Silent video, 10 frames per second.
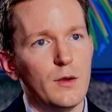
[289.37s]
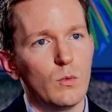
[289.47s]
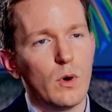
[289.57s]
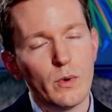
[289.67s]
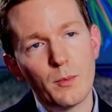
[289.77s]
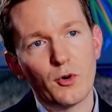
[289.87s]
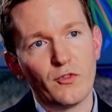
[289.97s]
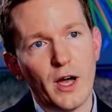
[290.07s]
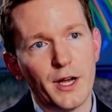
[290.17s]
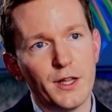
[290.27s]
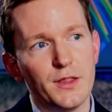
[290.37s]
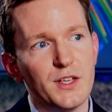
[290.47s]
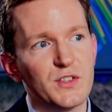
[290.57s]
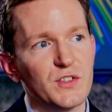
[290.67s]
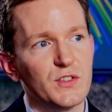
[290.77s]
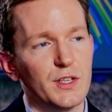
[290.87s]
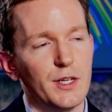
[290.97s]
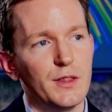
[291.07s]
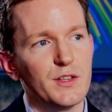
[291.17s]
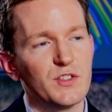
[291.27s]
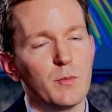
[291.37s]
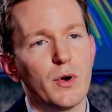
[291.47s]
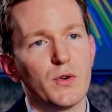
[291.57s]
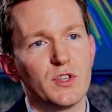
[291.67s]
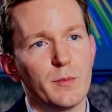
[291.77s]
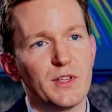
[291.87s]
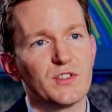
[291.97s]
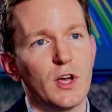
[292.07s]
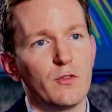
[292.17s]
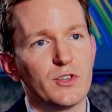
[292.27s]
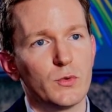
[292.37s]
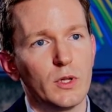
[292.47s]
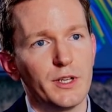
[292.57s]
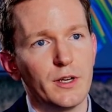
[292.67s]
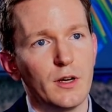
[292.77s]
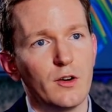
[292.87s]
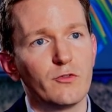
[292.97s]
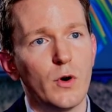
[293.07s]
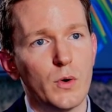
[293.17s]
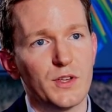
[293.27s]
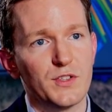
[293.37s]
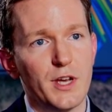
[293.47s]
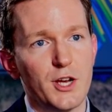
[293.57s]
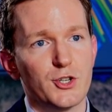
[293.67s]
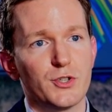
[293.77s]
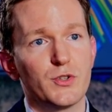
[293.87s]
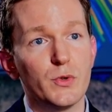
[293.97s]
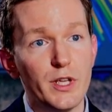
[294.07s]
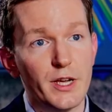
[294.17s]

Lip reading: What we provide in this symposium itself is really a focused nature to the